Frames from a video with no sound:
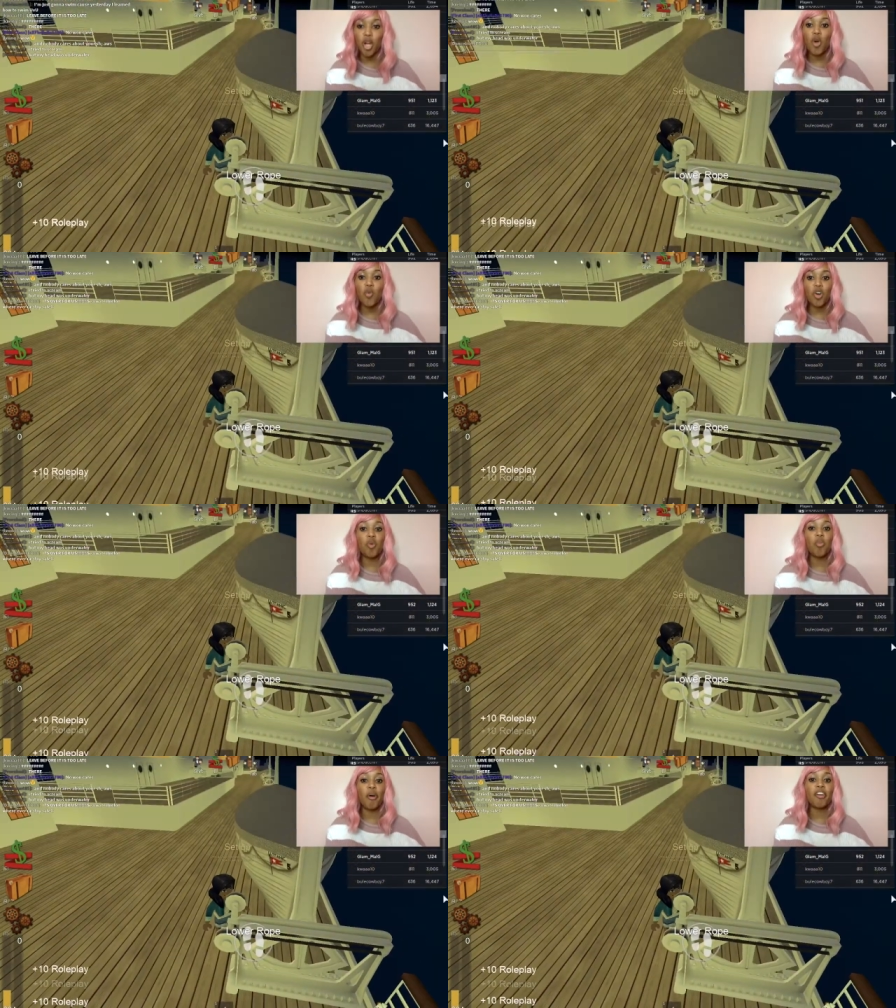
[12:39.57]
We're
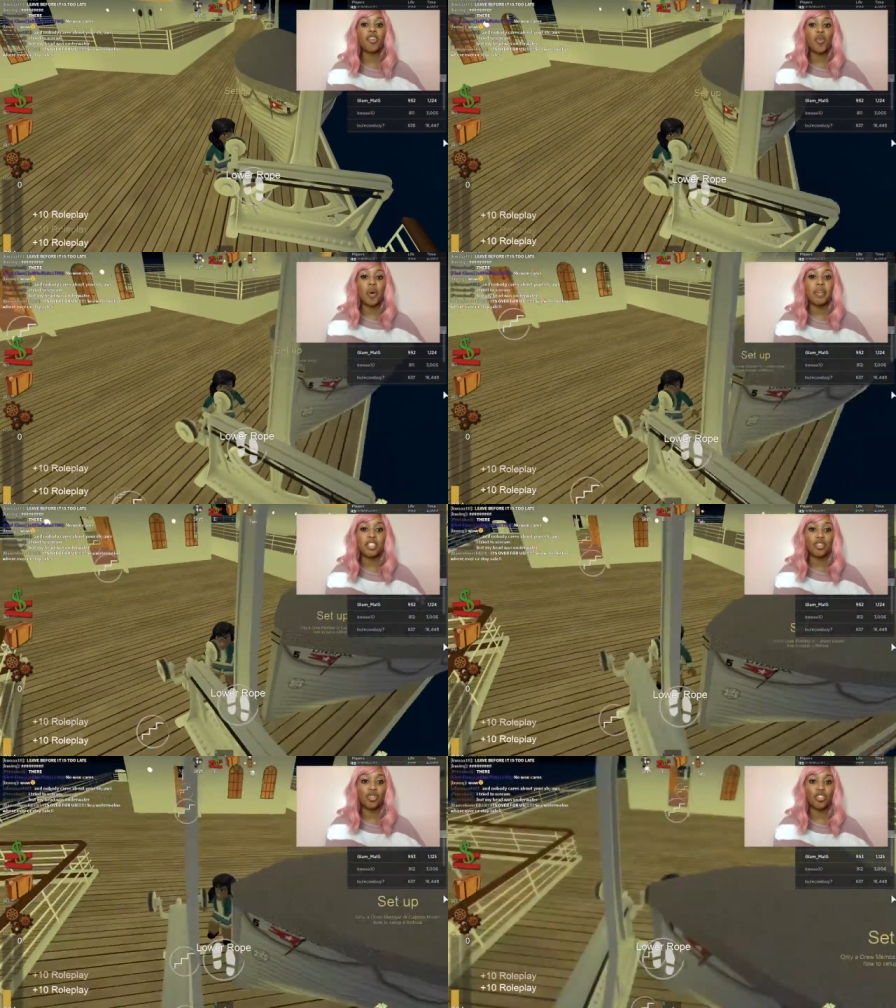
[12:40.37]
part of the women
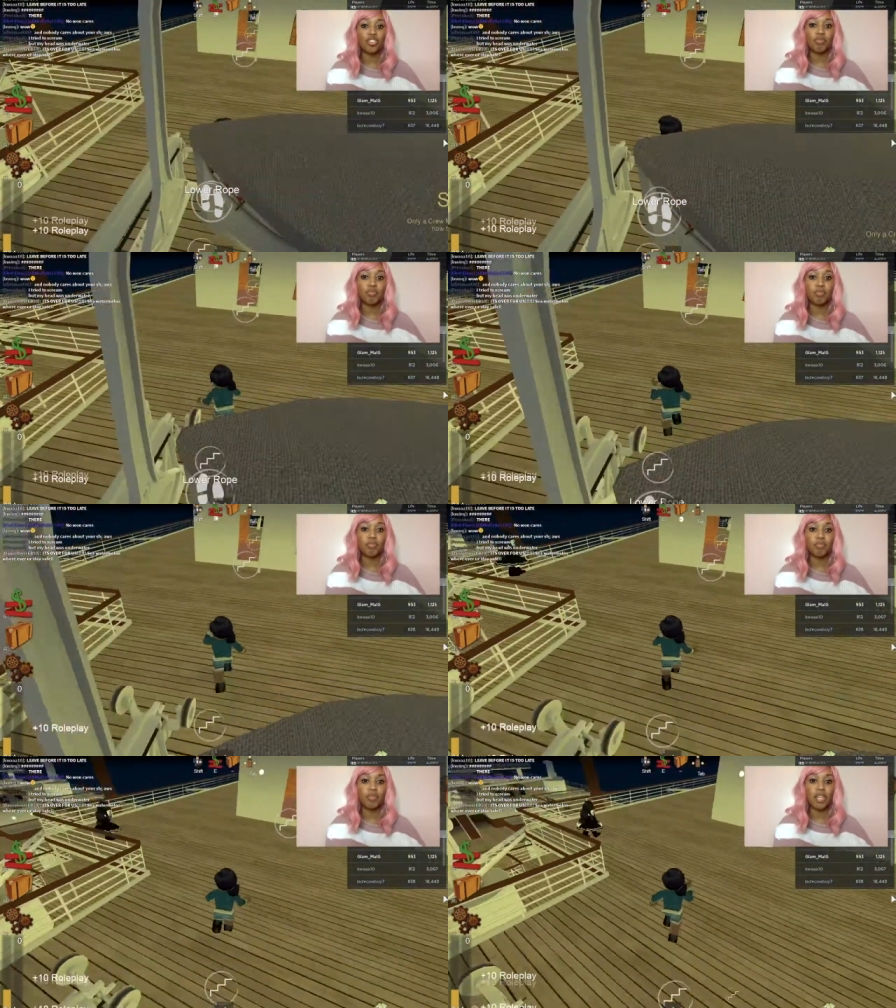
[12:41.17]
and children
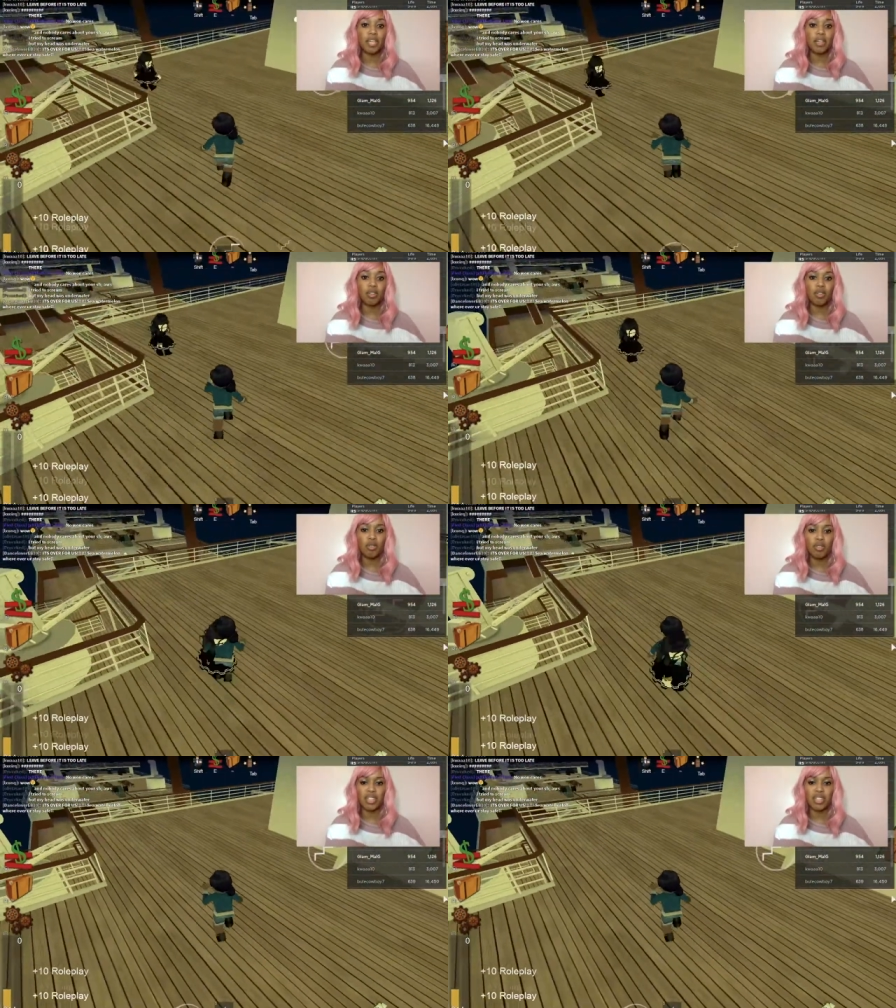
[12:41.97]
thing. Ooh, who's